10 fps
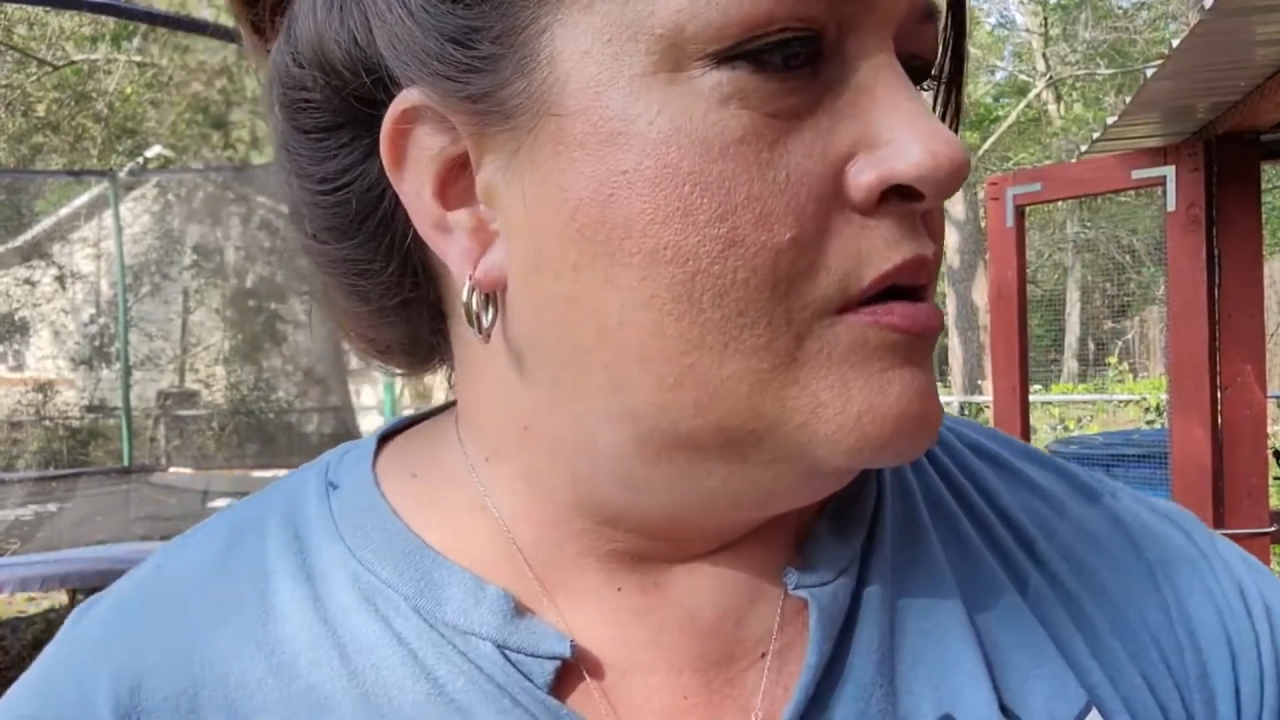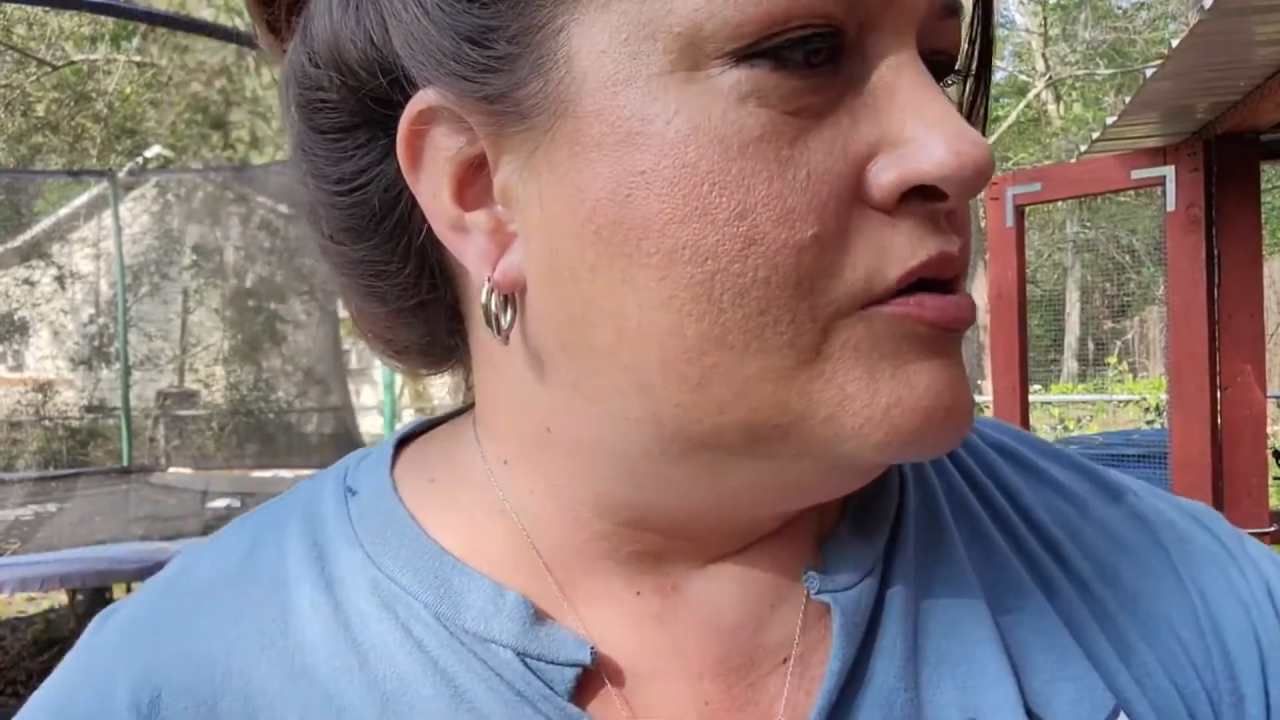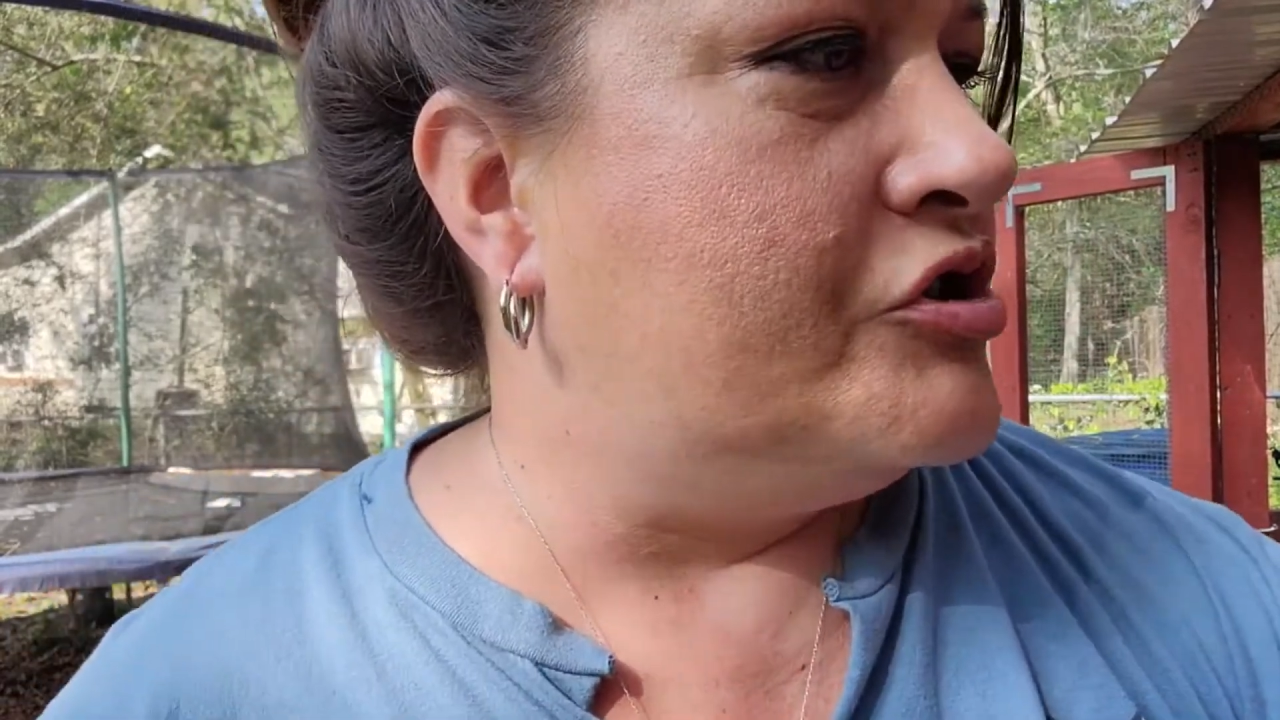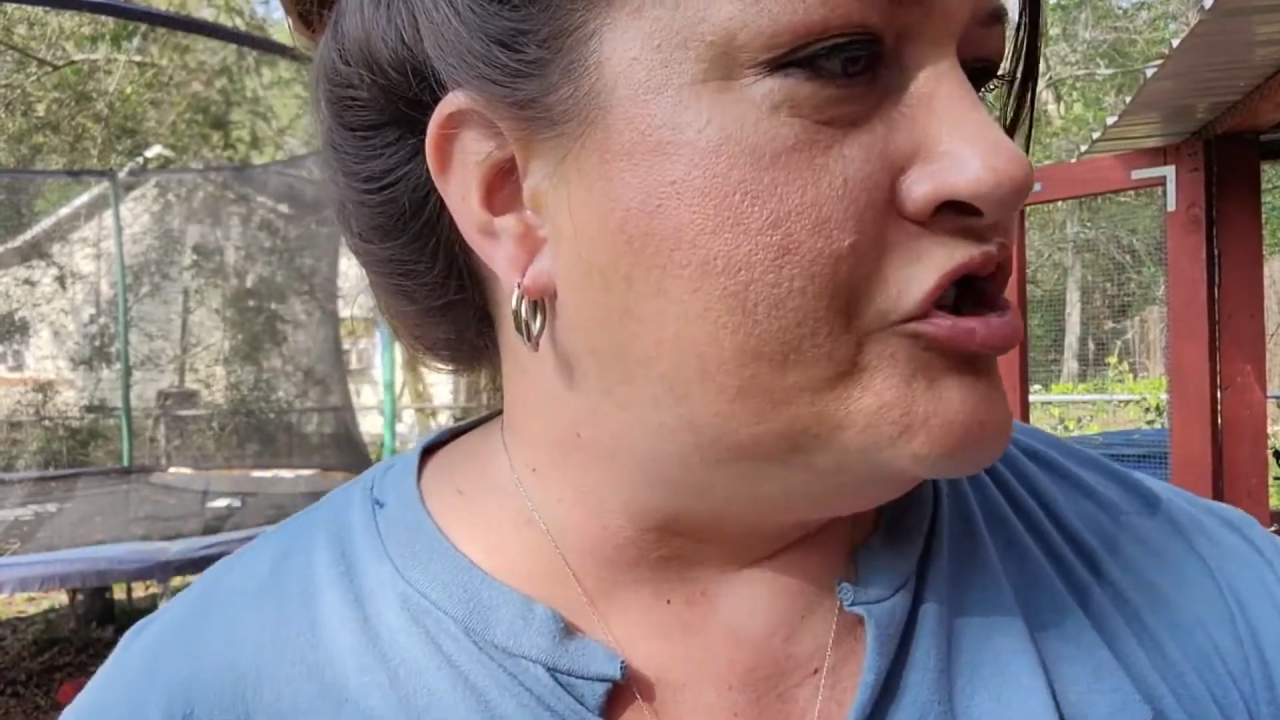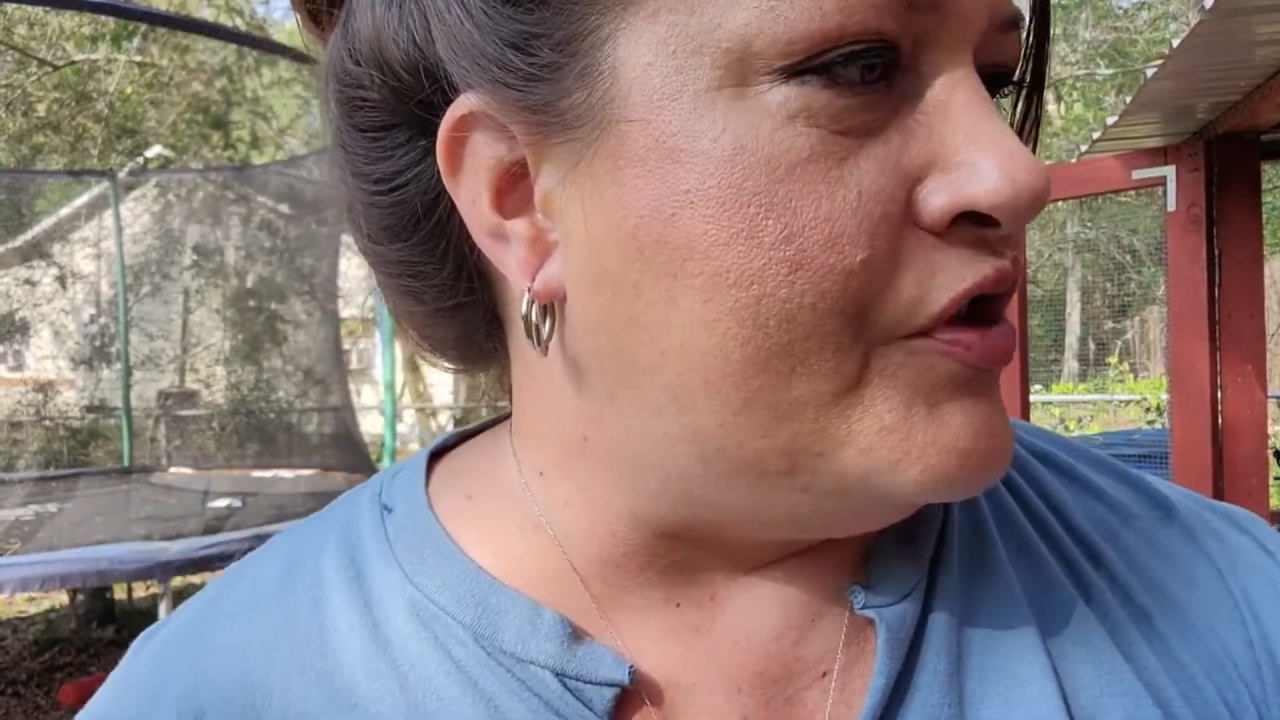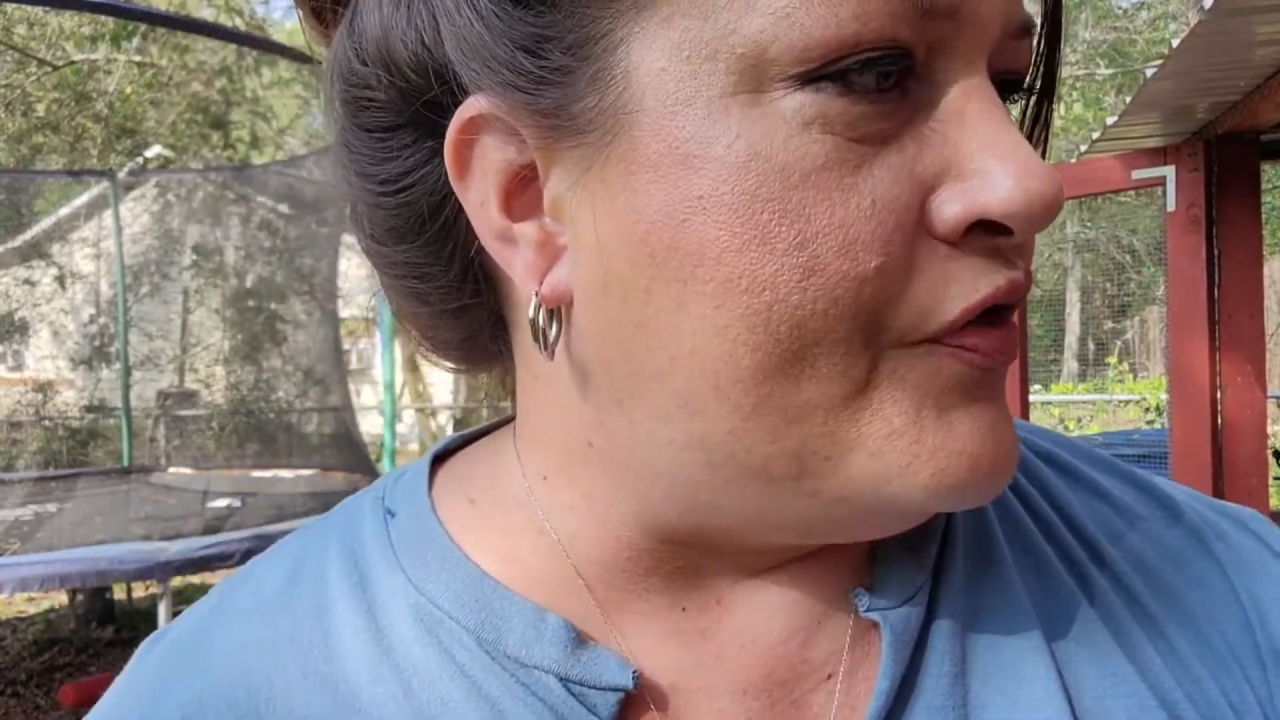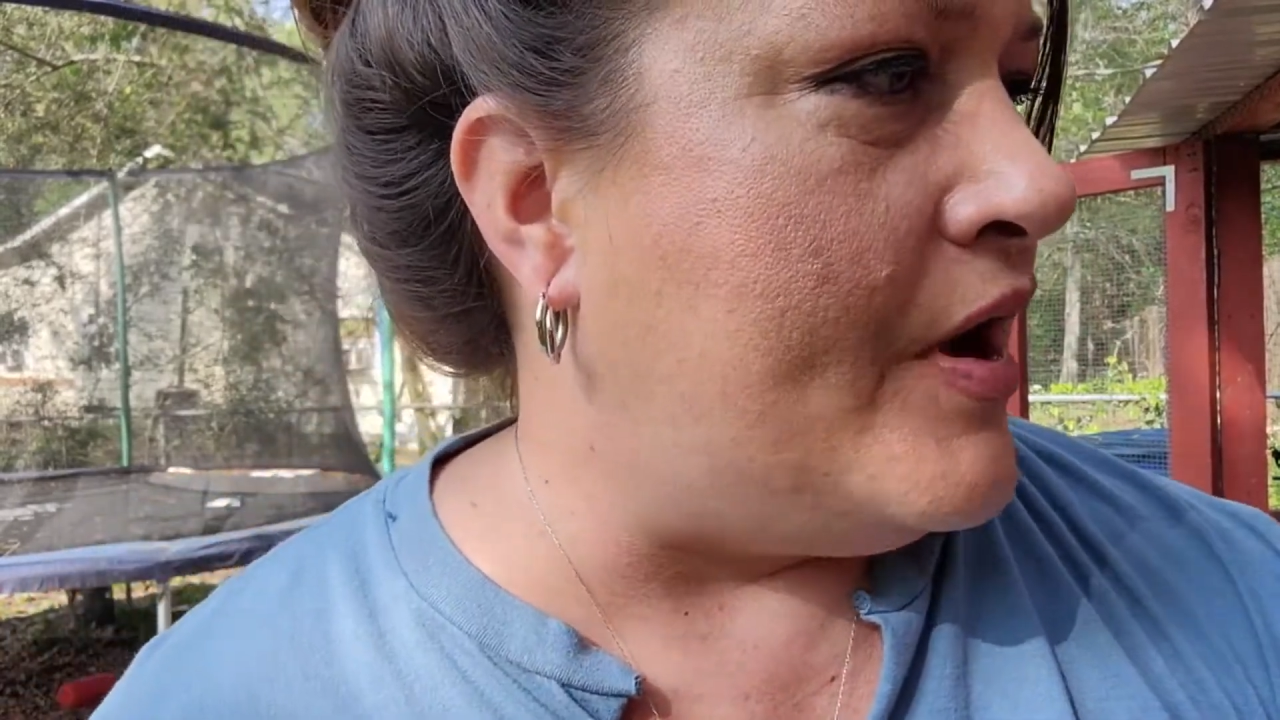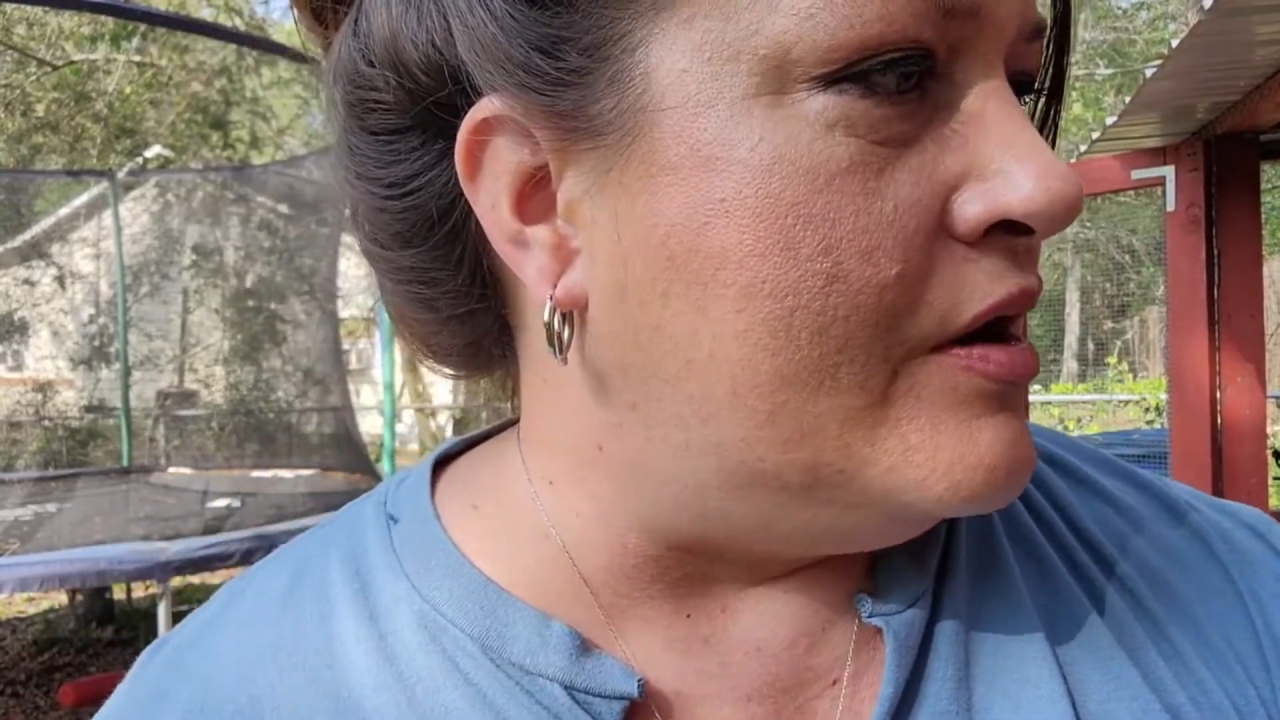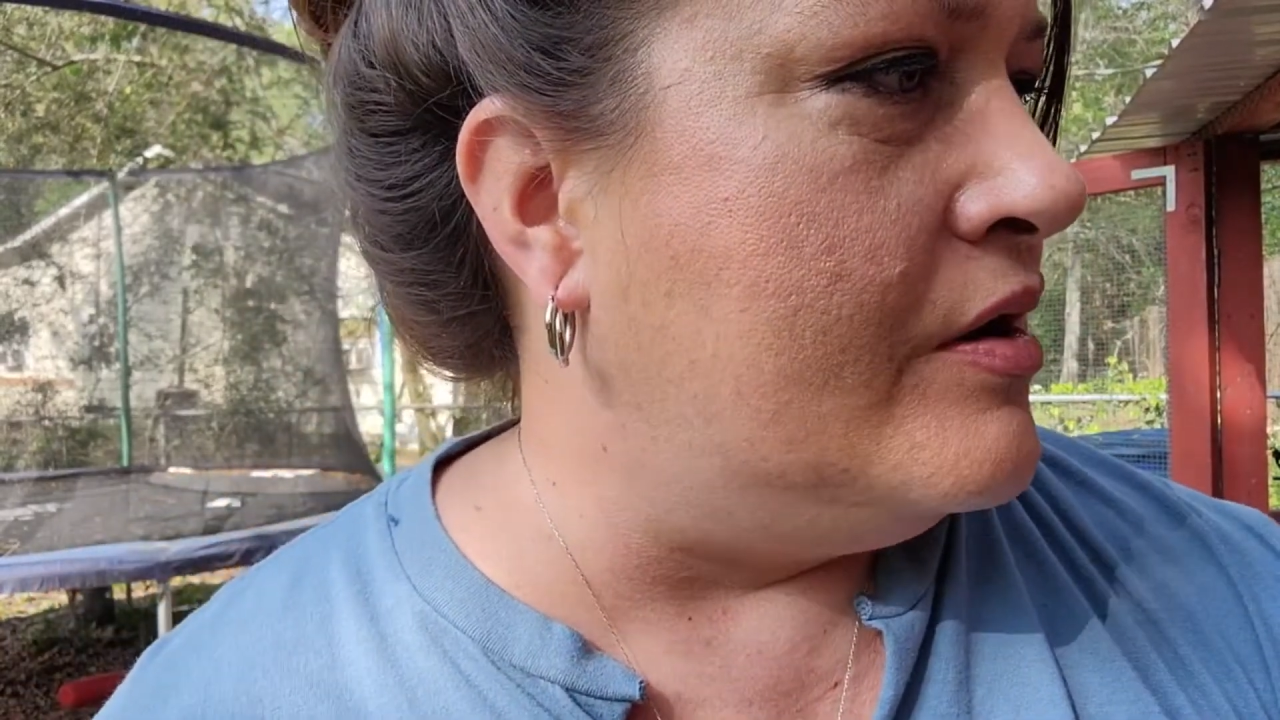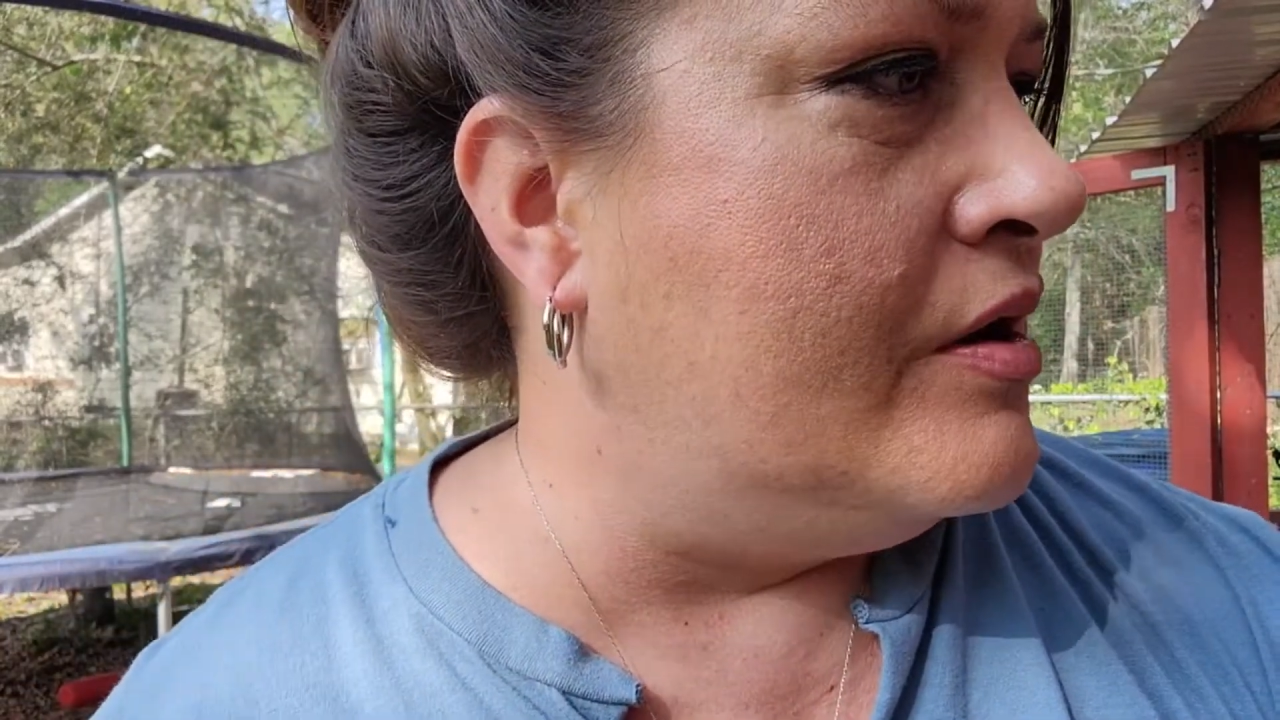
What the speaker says: just sit there.